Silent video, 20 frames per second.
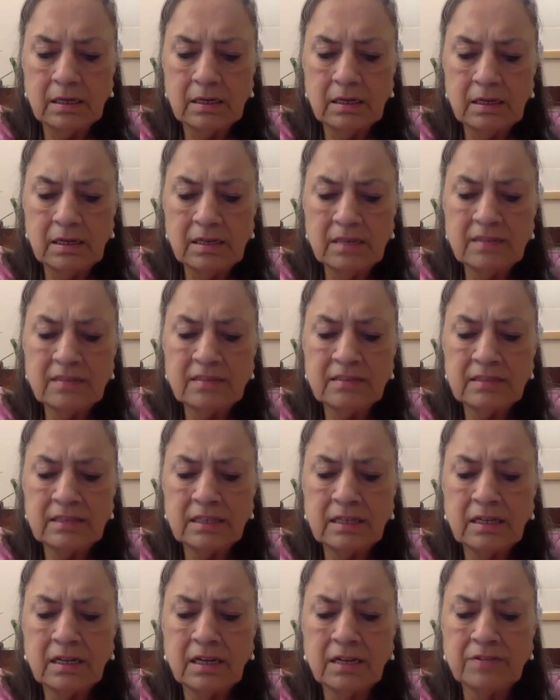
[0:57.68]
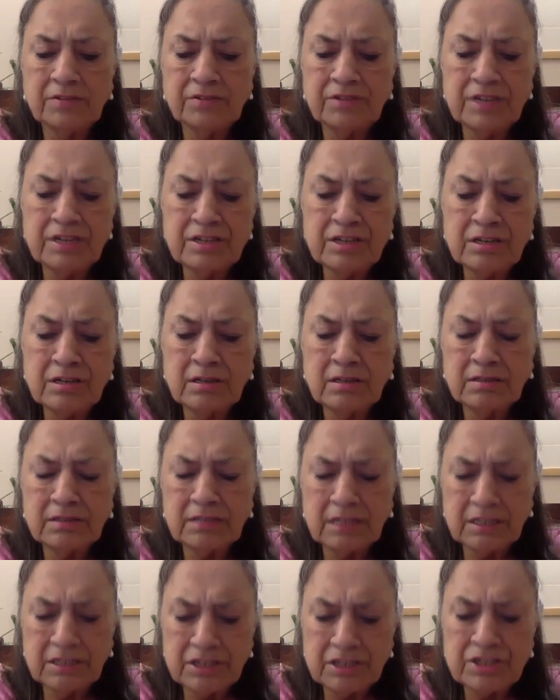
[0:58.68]
is a
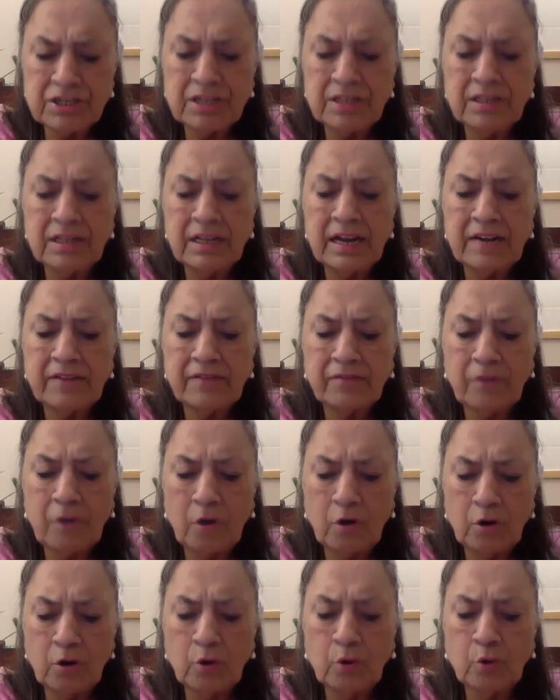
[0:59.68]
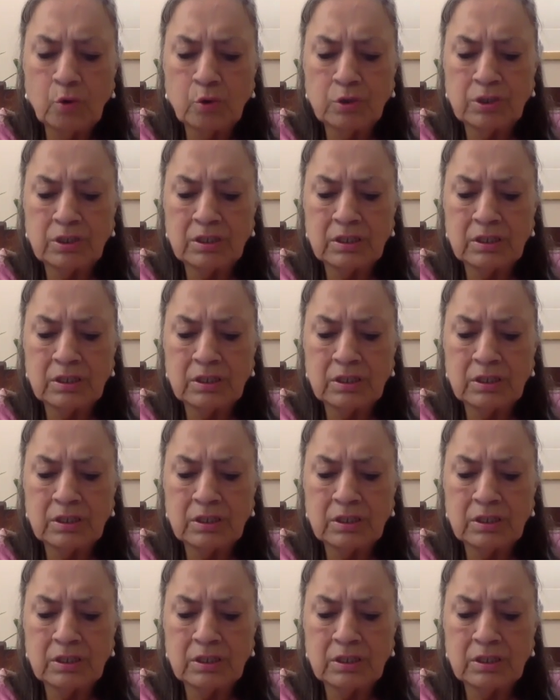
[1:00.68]
tradition that followed